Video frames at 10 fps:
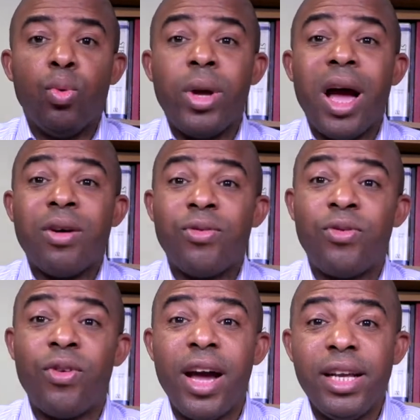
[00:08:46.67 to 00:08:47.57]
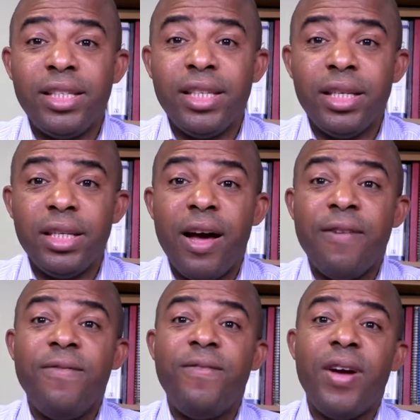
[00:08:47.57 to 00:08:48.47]
know, we are fighting a
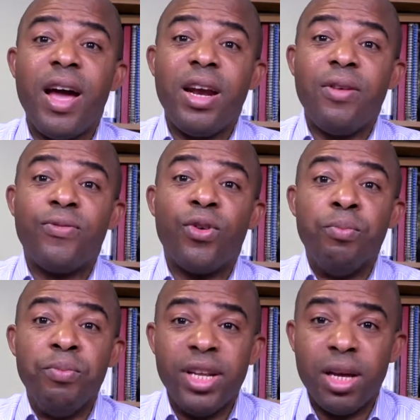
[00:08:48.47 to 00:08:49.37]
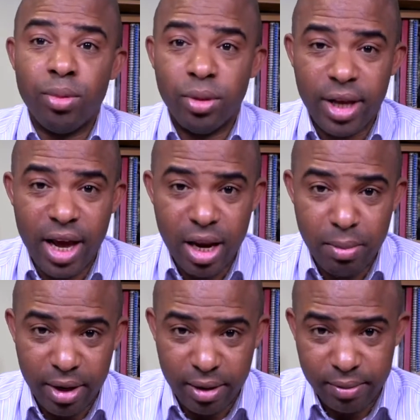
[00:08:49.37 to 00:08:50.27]
very formidable enemy.